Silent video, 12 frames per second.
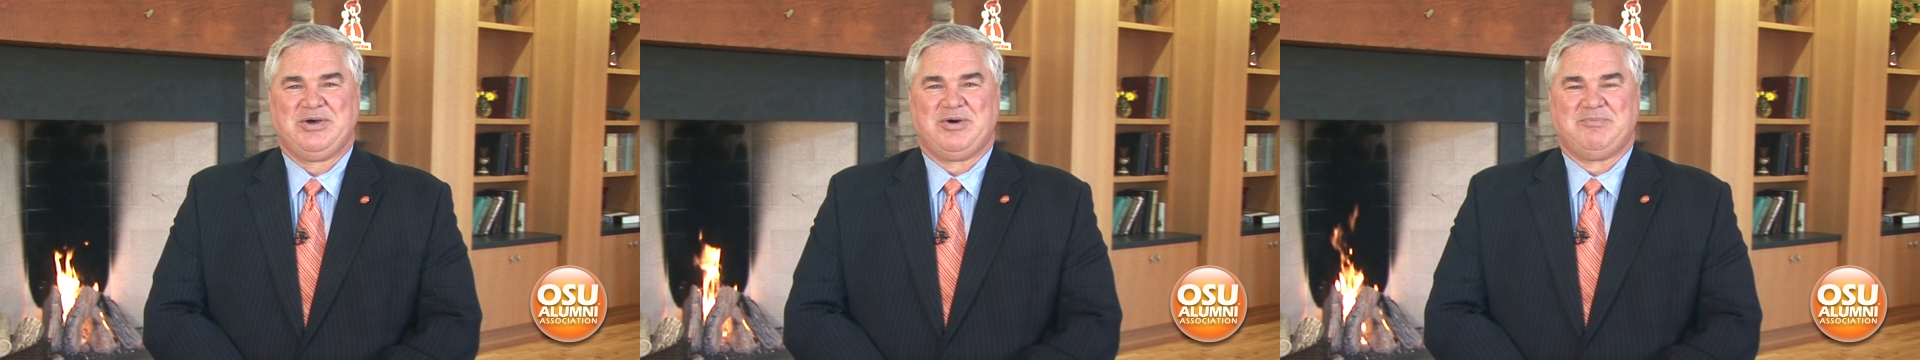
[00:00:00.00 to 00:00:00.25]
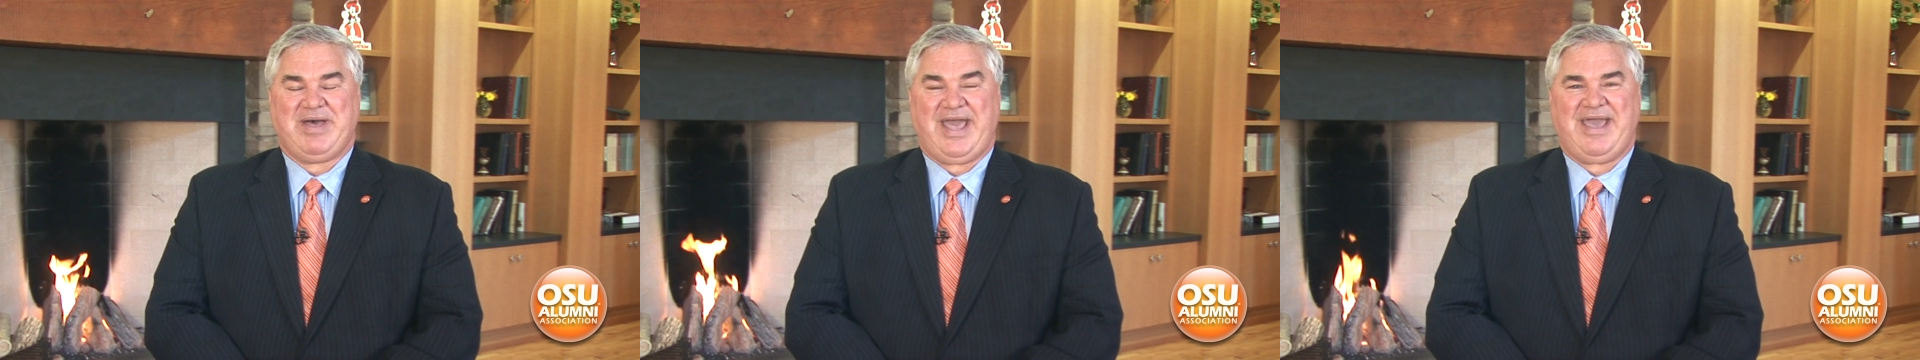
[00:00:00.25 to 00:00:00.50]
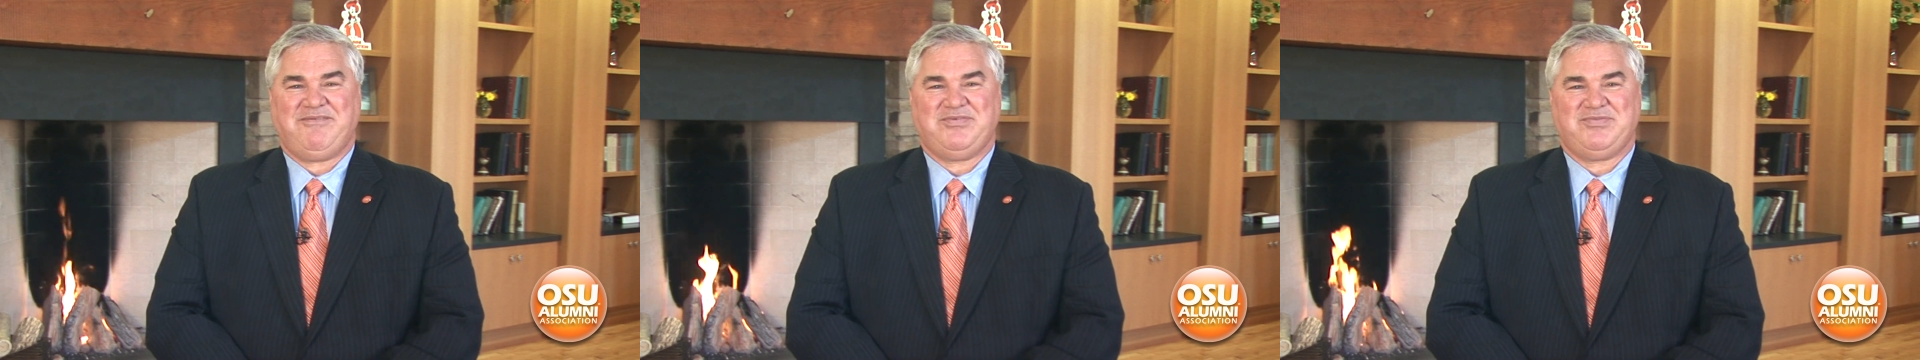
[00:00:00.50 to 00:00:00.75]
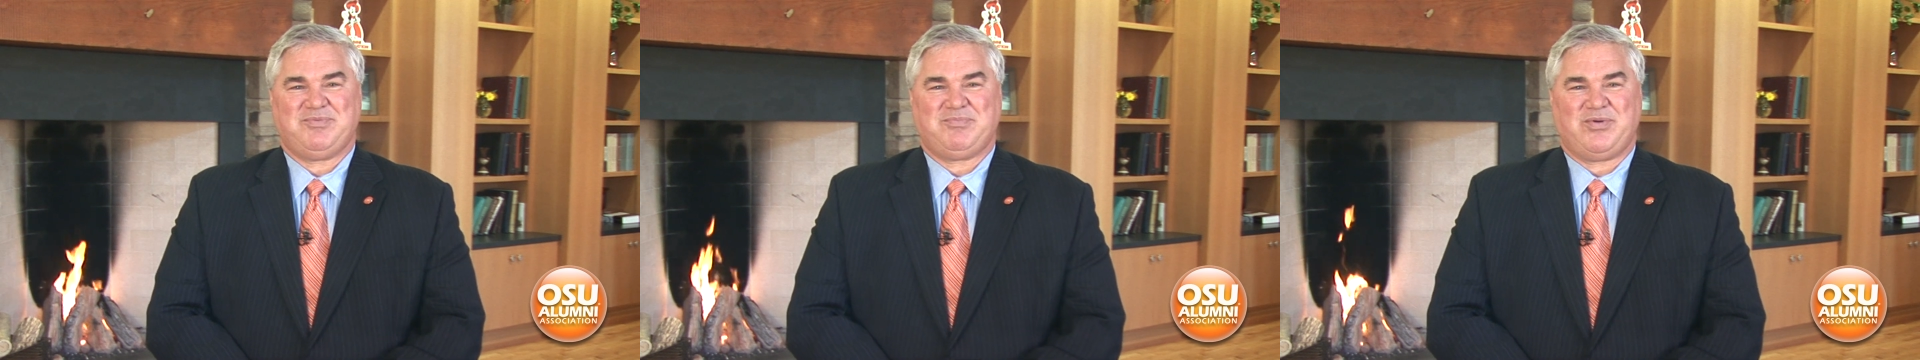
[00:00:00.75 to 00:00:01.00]
On
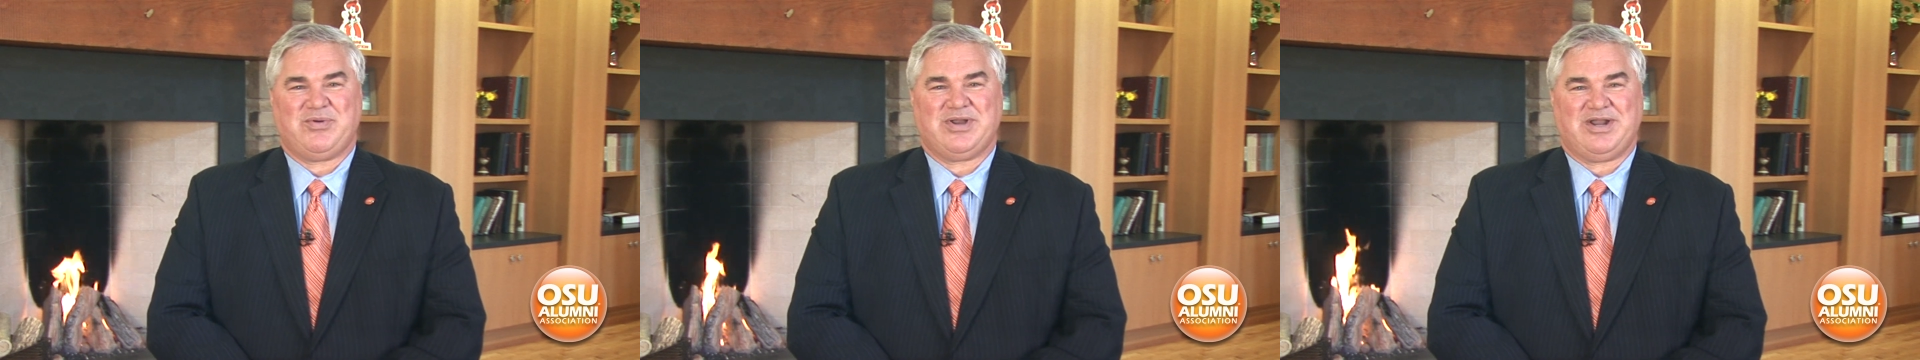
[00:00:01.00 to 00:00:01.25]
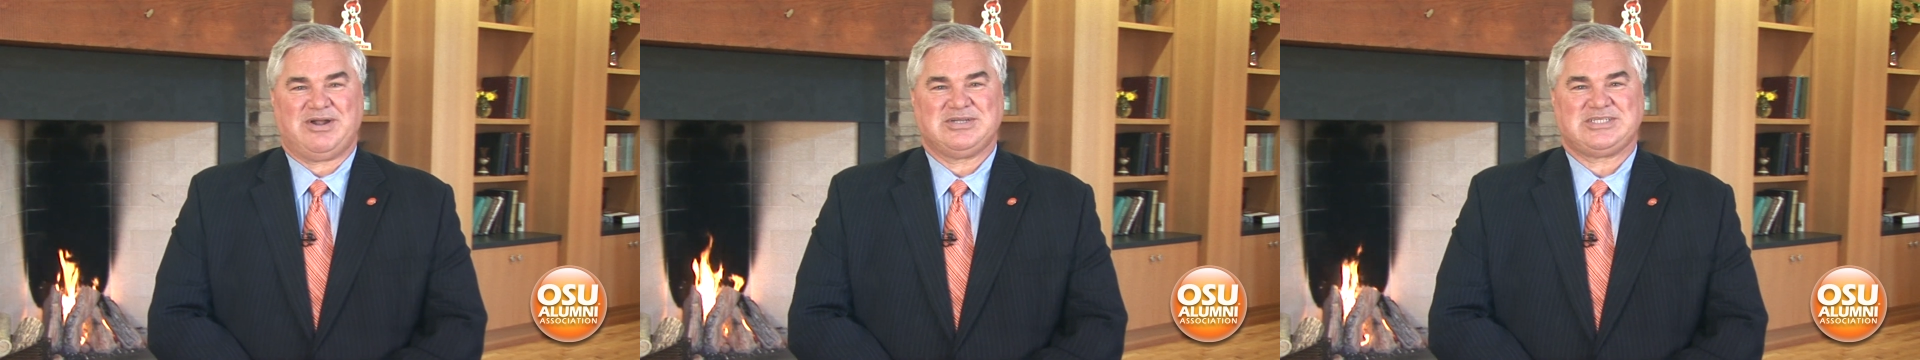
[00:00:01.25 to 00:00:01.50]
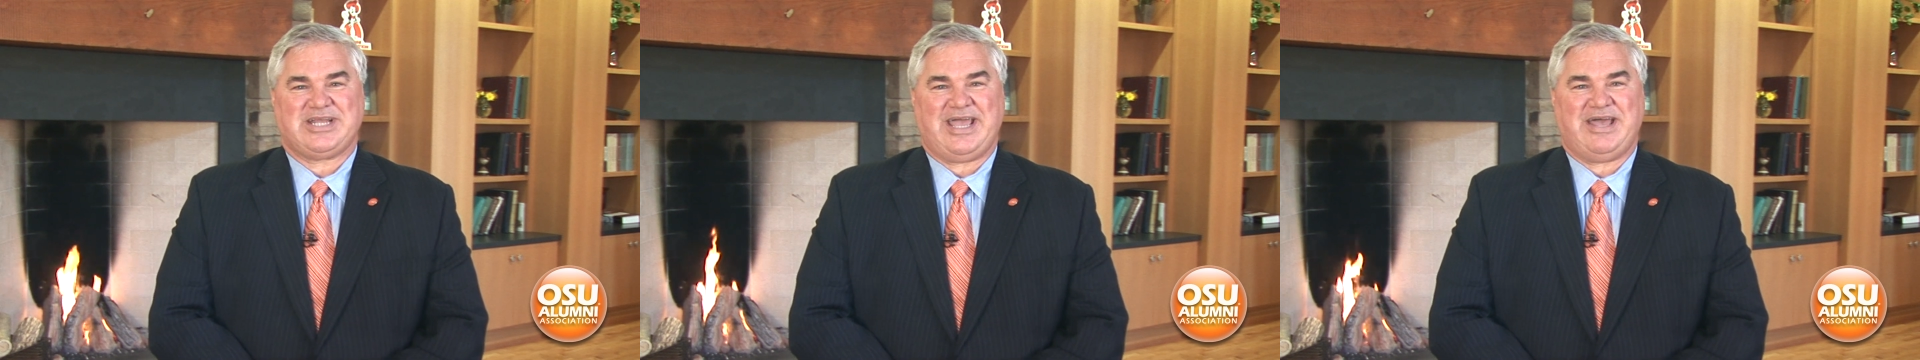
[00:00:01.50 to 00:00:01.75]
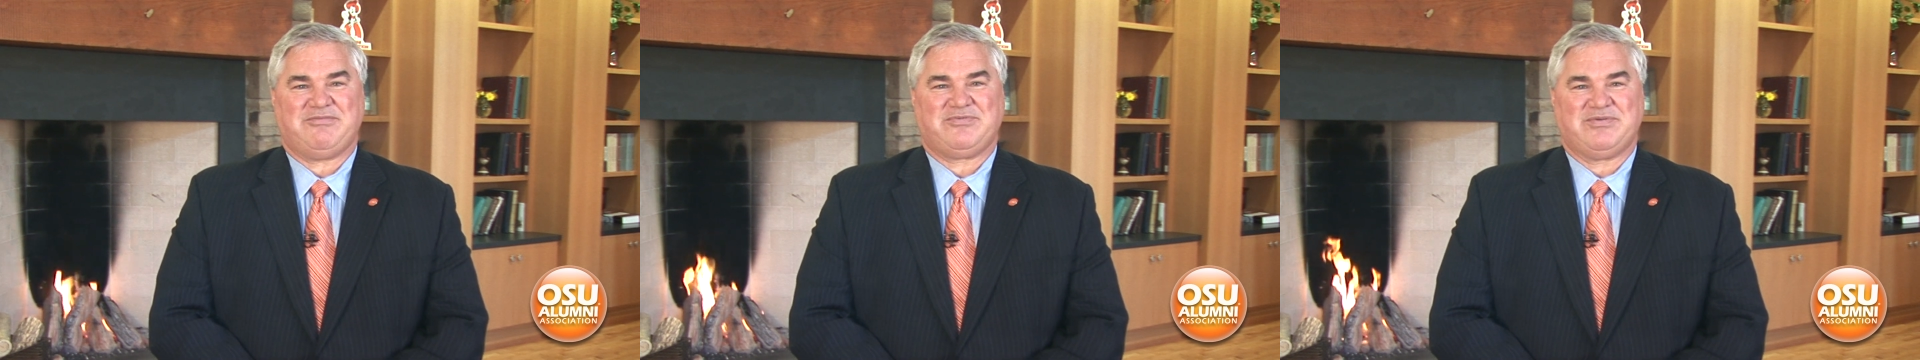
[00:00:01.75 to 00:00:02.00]
behalf of the Board and our
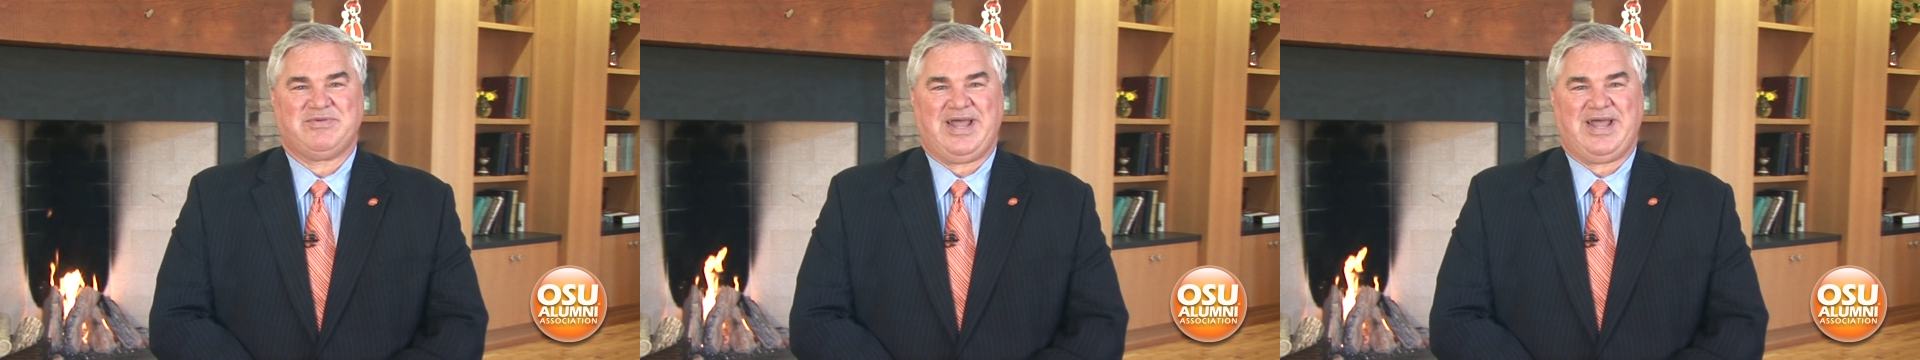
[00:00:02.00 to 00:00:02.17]
staff,